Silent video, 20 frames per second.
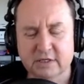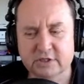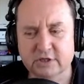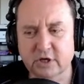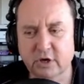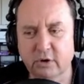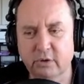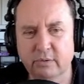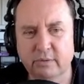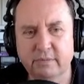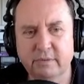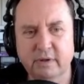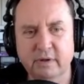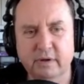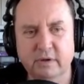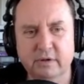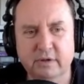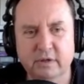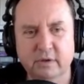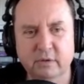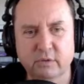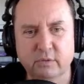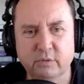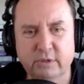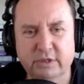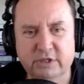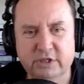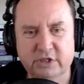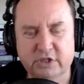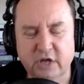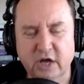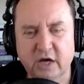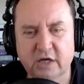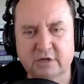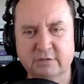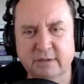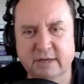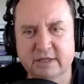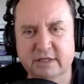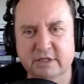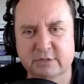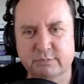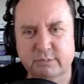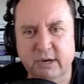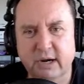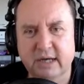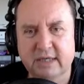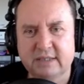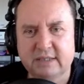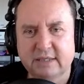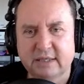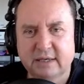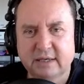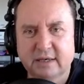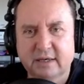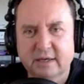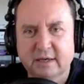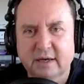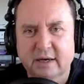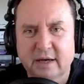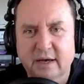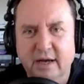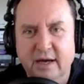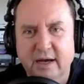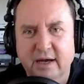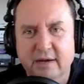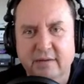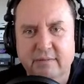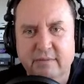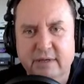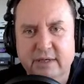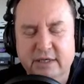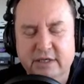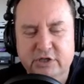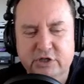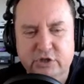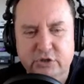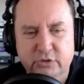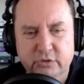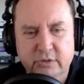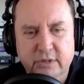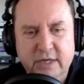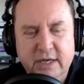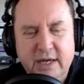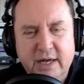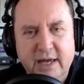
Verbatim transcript: So we just talked about this pricing uh, issue.